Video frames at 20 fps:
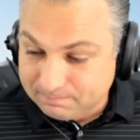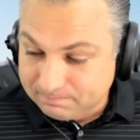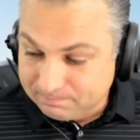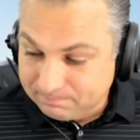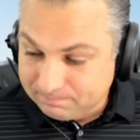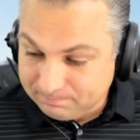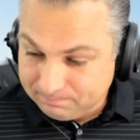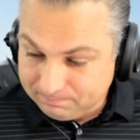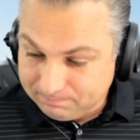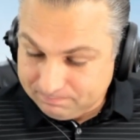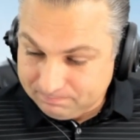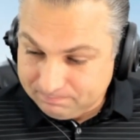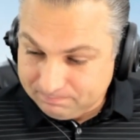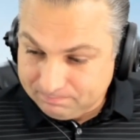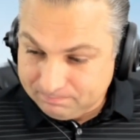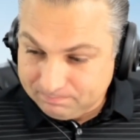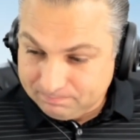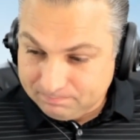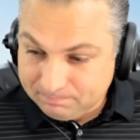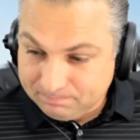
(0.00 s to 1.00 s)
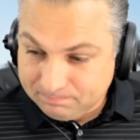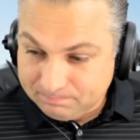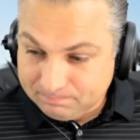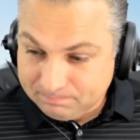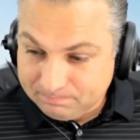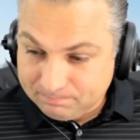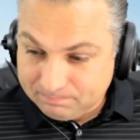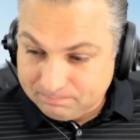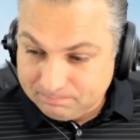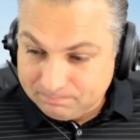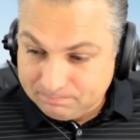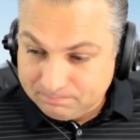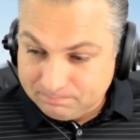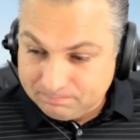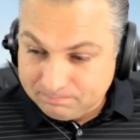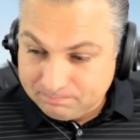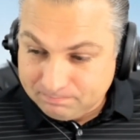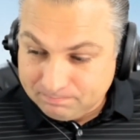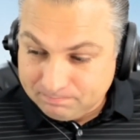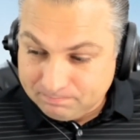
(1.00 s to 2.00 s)

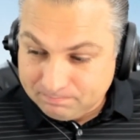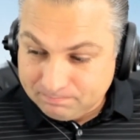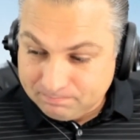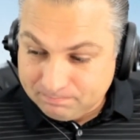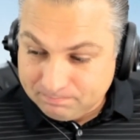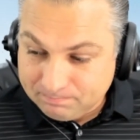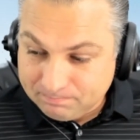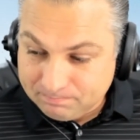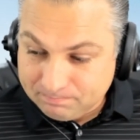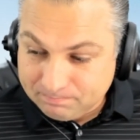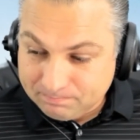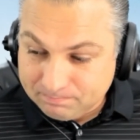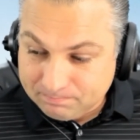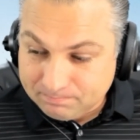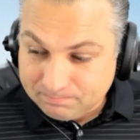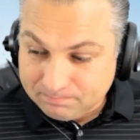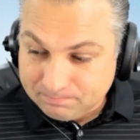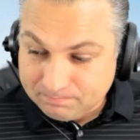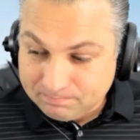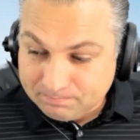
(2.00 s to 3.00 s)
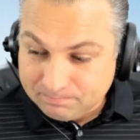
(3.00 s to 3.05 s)
Nobody speaks.